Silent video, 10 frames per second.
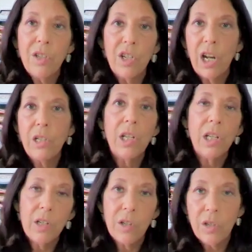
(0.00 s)

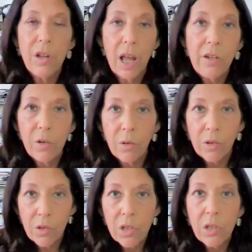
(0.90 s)
suggesting his
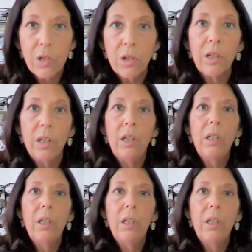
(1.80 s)
90-year-old sister.